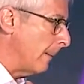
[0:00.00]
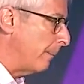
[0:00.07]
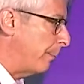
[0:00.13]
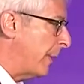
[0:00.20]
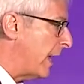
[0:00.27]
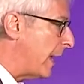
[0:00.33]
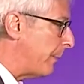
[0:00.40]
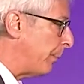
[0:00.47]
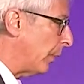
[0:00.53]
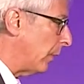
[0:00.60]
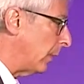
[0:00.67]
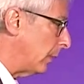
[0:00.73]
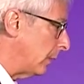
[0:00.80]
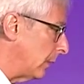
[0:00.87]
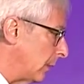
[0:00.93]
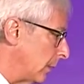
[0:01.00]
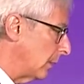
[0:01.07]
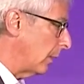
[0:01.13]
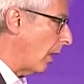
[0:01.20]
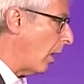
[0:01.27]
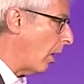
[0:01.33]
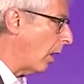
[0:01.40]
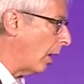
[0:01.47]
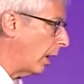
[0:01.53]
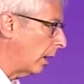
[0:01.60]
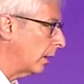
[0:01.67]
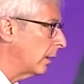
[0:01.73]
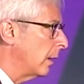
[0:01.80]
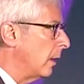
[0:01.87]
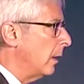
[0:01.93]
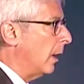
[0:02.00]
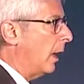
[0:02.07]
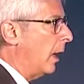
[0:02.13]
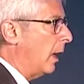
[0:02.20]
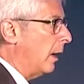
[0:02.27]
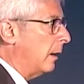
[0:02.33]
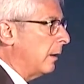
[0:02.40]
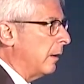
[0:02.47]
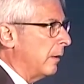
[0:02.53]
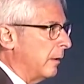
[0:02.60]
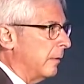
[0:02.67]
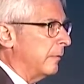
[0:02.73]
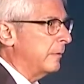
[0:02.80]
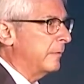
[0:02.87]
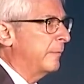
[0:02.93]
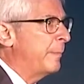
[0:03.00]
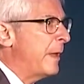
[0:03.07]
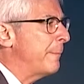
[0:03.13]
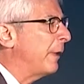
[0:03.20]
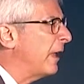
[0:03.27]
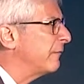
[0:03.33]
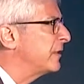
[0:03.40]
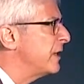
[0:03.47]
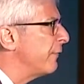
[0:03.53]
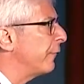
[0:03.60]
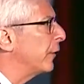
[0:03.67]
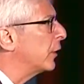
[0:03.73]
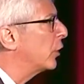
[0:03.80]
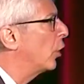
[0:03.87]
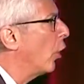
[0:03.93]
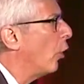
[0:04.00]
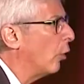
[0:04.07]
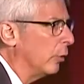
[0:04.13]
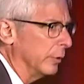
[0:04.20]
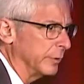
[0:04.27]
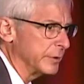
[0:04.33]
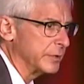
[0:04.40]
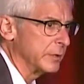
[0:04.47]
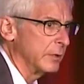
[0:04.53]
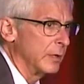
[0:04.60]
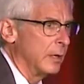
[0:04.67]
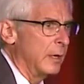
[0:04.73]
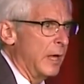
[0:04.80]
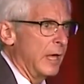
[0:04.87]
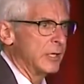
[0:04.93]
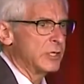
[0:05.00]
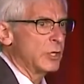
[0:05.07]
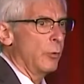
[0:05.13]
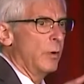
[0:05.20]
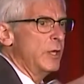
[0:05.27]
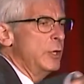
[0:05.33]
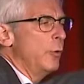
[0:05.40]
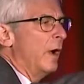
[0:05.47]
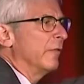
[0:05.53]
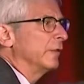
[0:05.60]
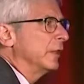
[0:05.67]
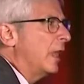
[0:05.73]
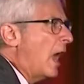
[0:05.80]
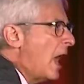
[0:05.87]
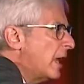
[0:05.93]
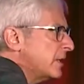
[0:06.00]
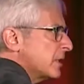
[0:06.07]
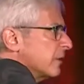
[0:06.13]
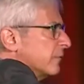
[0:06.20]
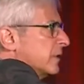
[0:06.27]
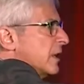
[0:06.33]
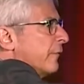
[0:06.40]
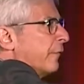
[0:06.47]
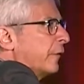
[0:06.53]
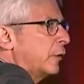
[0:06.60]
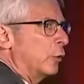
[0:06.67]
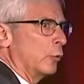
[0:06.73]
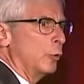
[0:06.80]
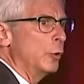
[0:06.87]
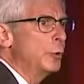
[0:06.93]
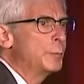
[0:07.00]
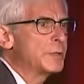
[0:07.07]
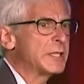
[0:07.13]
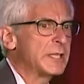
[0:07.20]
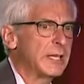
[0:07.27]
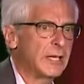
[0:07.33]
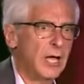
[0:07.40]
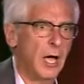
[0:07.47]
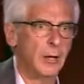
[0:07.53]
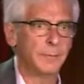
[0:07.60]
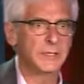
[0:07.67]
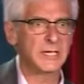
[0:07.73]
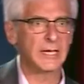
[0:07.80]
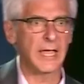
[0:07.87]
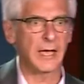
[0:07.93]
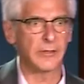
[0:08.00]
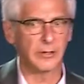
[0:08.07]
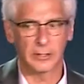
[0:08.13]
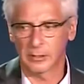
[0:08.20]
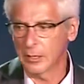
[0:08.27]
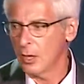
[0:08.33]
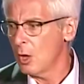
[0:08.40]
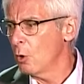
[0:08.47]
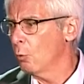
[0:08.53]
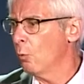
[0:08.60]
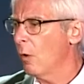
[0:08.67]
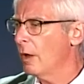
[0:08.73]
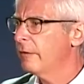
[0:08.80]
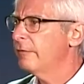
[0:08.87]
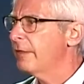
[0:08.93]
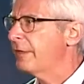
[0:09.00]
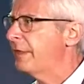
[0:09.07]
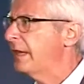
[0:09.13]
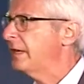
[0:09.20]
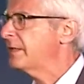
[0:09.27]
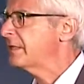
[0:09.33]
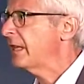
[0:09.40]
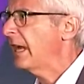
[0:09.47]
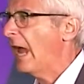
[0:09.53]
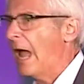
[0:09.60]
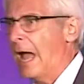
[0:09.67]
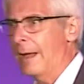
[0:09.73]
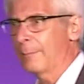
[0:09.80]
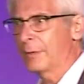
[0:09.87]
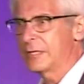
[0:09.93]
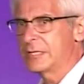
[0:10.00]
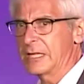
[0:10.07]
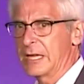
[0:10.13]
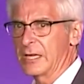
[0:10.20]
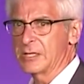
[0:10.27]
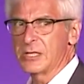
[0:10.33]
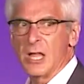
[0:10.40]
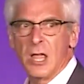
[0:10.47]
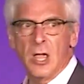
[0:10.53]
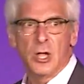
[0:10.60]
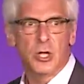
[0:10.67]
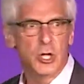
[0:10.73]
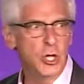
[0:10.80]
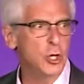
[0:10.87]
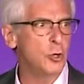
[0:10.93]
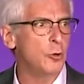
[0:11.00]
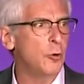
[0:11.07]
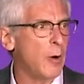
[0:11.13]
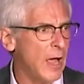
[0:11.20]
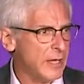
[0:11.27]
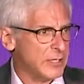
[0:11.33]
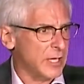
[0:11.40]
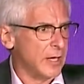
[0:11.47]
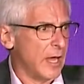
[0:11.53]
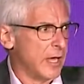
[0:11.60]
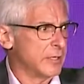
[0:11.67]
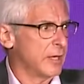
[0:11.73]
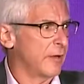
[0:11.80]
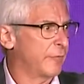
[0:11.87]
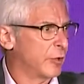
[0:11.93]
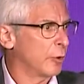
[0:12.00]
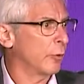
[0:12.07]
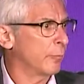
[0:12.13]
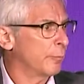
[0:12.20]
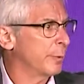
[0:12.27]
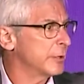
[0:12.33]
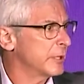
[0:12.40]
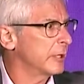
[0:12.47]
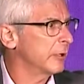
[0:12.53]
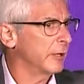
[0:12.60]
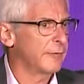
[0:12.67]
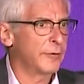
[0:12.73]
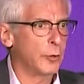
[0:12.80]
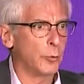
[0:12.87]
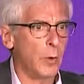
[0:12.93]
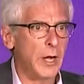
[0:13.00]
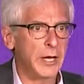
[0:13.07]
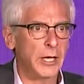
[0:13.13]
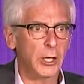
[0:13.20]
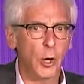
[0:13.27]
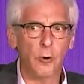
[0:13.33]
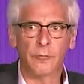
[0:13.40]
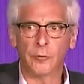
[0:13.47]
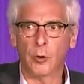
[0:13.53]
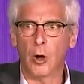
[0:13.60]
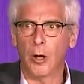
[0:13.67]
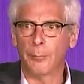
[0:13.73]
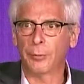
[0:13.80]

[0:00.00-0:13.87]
people have different goals. And so when you have lots of different groups that come together, one of the things that happens is you, particularly if you're running an overall